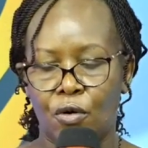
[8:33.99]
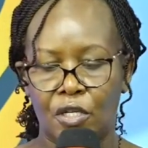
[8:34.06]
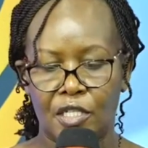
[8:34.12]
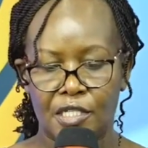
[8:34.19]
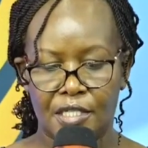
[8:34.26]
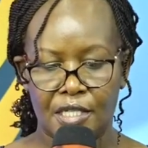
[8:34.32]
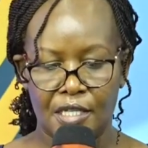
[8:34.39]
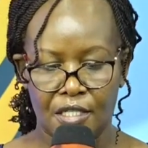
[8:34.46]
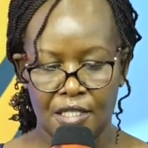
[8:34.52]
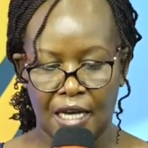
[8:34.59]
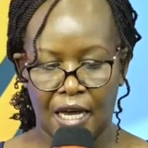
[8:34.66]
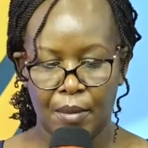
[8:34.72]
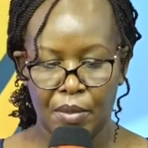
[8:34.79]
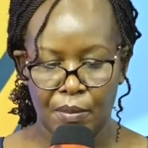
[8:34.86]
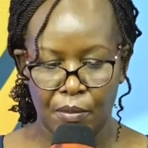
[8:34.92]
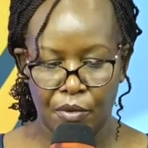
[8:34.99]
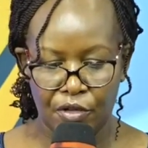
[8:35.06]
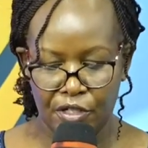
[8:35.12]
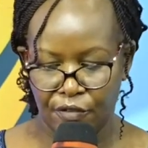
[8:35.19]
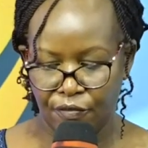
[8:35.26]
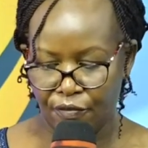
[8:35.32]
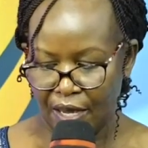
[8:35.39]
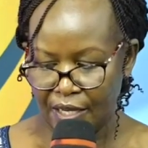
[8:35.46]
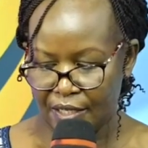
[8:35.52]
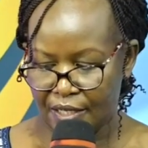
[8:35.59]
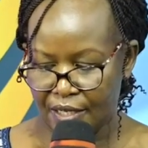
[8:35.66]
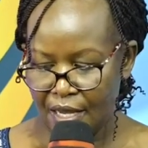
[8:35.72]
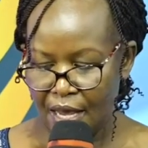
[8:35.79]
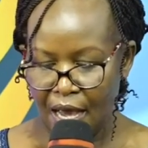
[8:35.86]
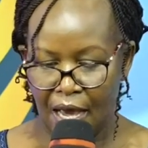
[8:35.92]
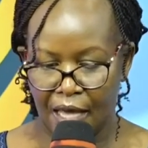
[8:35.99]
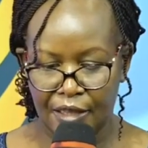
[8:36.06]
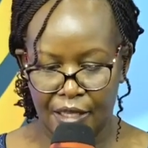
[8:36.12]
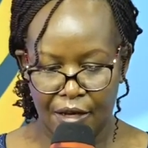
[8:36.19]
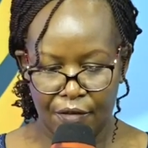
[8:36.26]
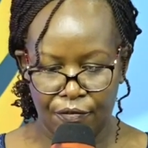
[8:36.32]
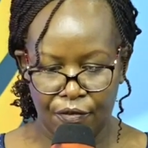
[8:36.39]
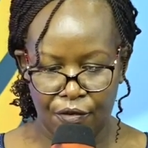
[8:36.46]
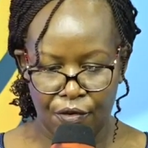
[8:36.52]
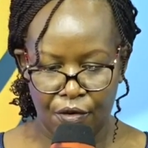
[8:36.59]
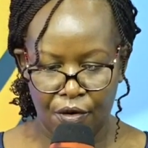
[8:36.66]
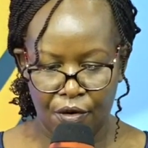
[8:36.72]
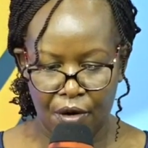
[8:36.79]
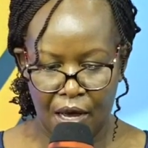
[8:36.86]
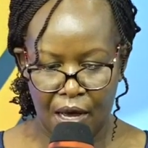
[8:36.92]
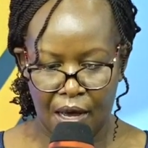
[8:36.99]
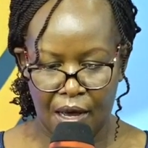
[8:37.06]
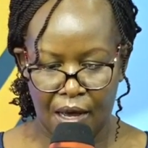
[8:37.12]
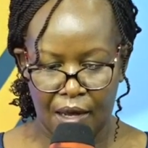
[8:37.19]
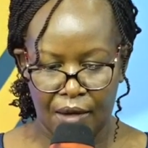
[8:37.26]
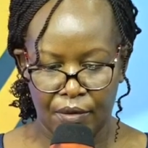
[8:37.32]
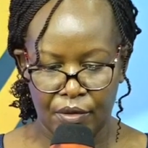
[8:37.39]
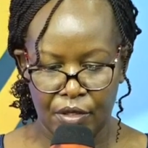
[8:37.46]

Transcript: All these things can be modified and therefore uh,